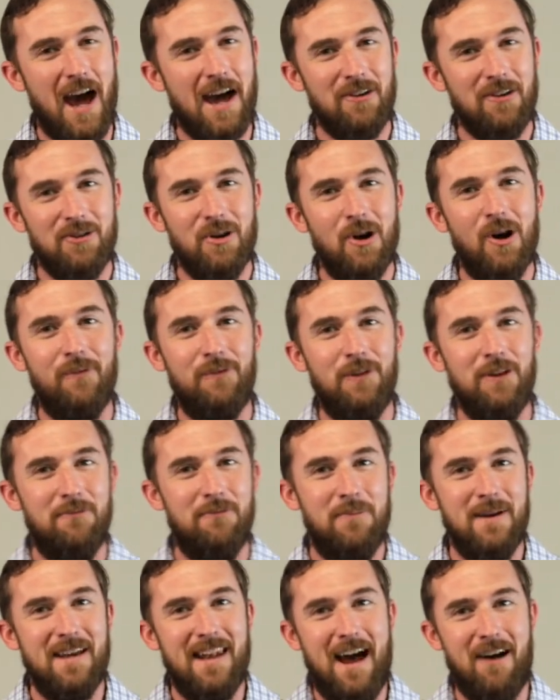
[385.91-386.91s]
I don't know if
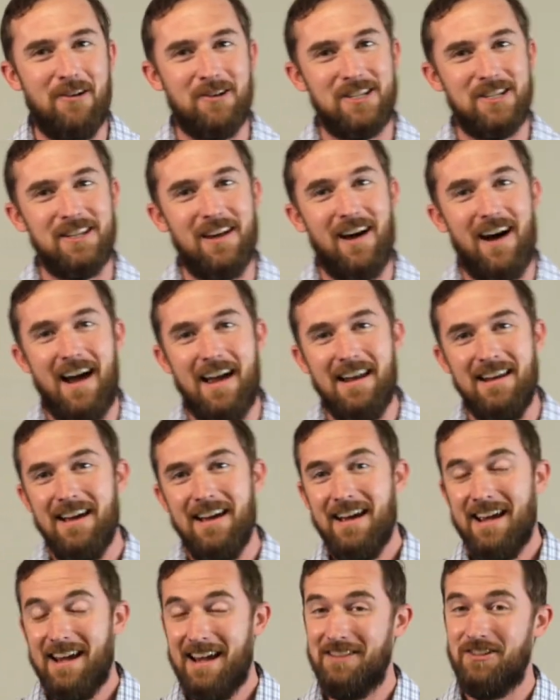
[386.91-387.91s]
you've been outside
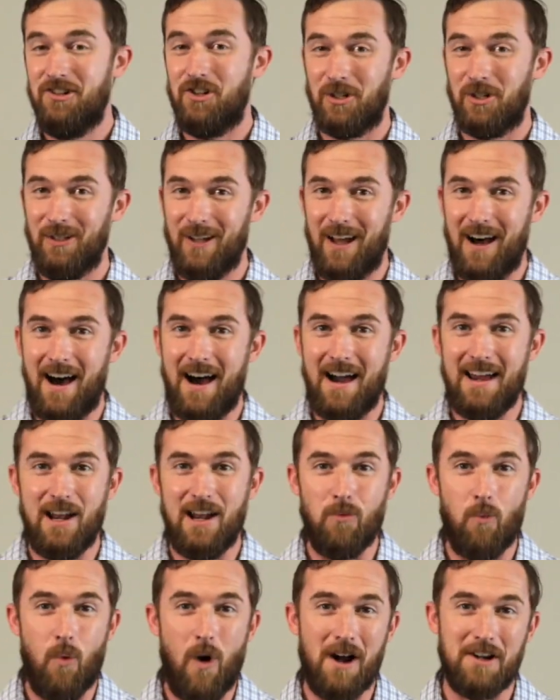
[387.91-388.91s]
in July
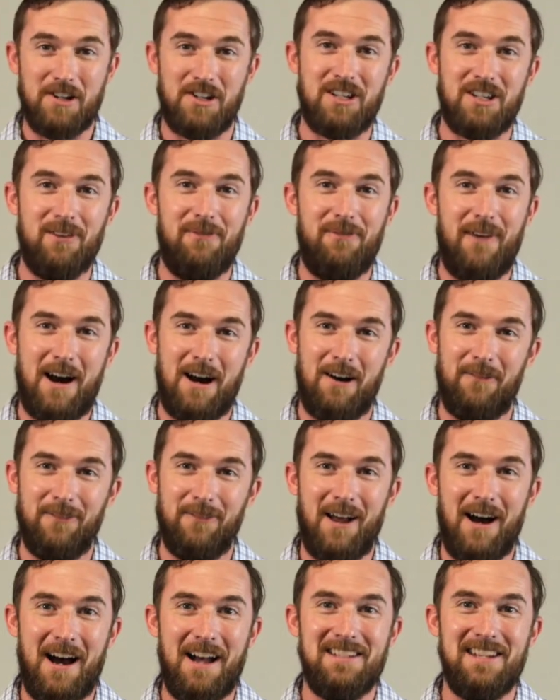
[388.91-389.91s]
and watched the
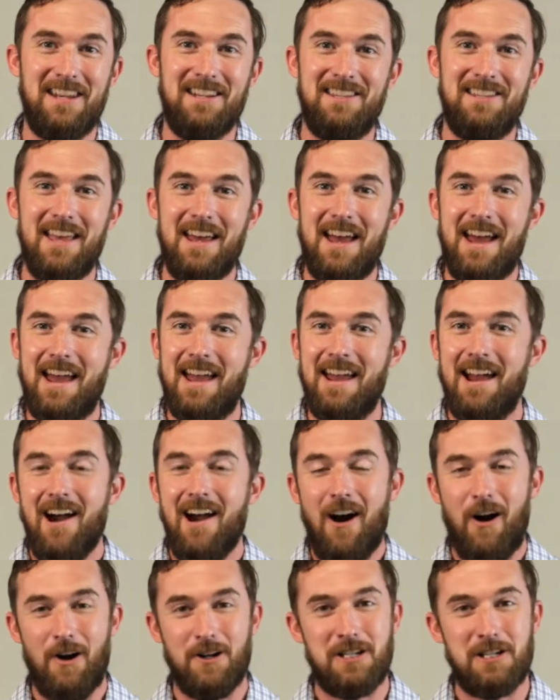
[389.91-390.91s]
fireflies as they
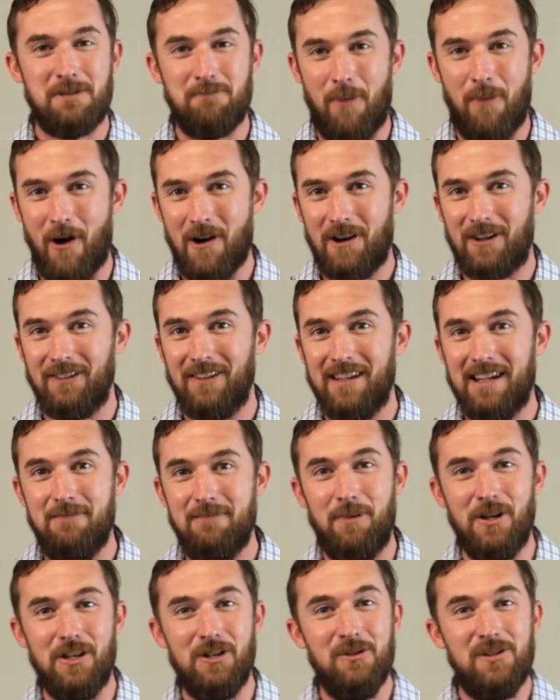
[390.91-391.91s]
are sparkling,
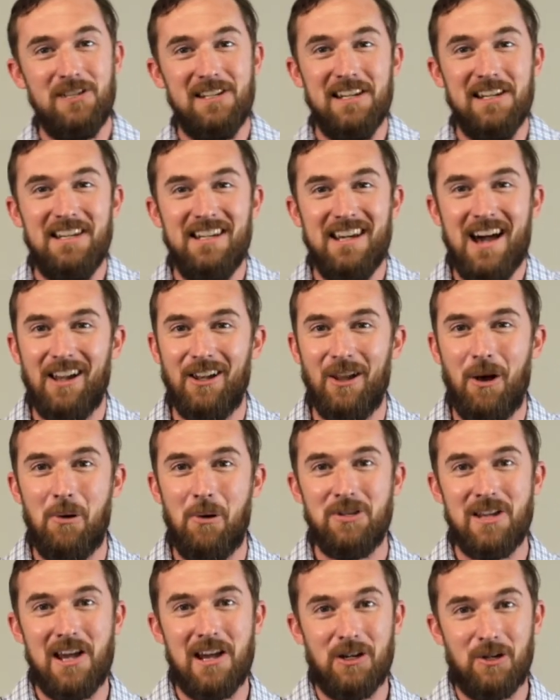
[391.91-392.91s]
but you see
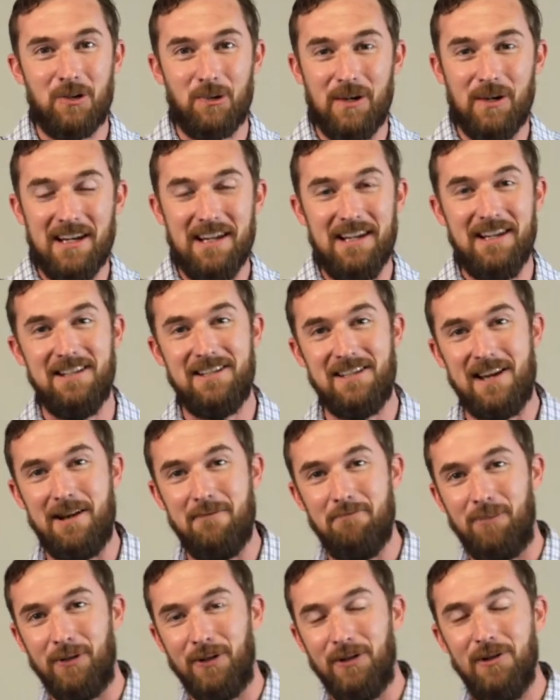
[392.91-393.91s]
yellows and greens
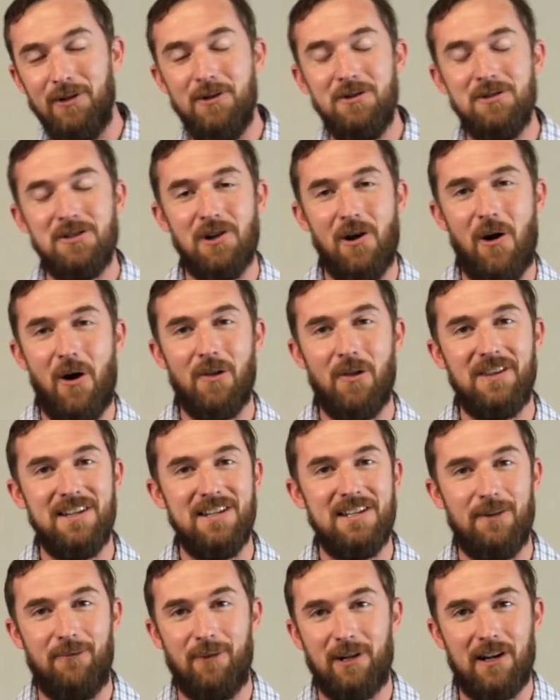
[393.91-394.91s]
and blues and all these
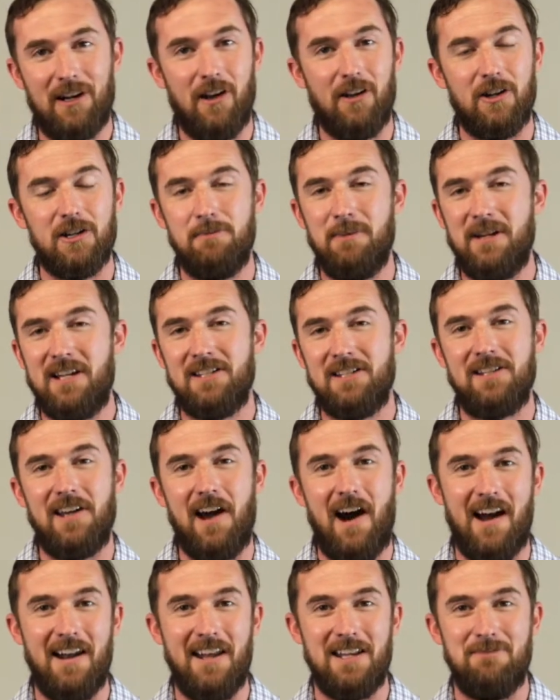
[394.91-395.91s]
different colors because
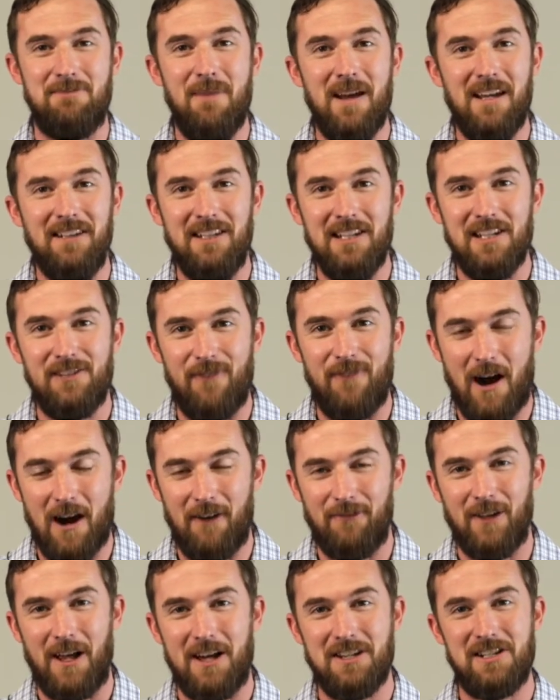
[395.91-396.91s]
God has made these
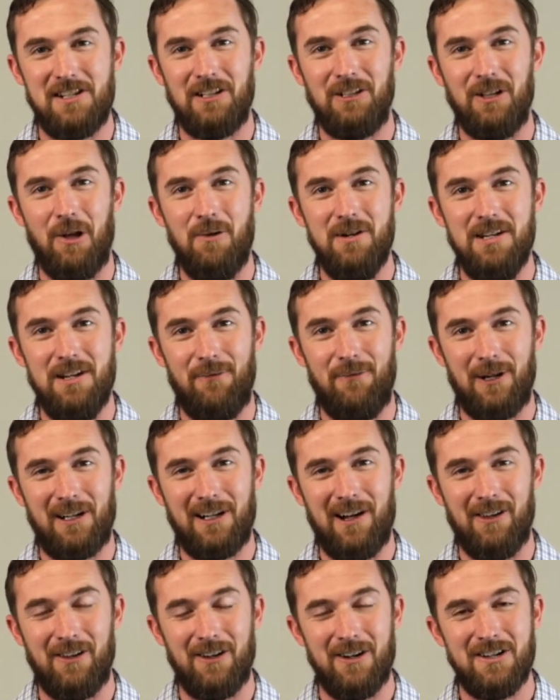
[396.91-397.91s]
fireflies to glow in different
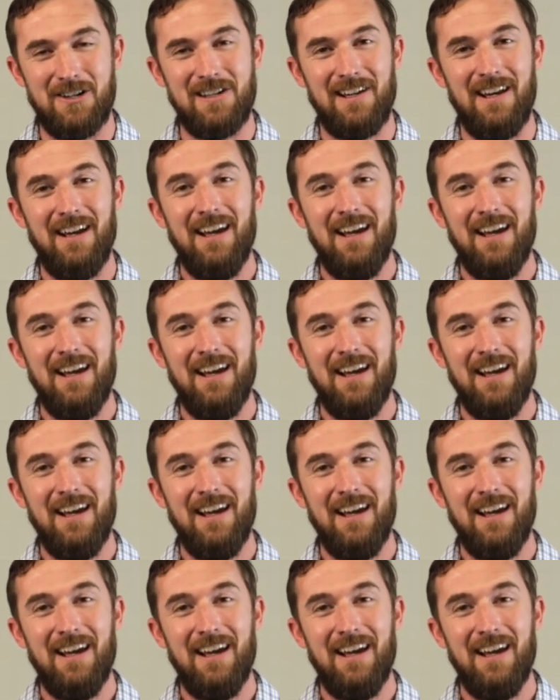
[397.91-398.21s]
colors.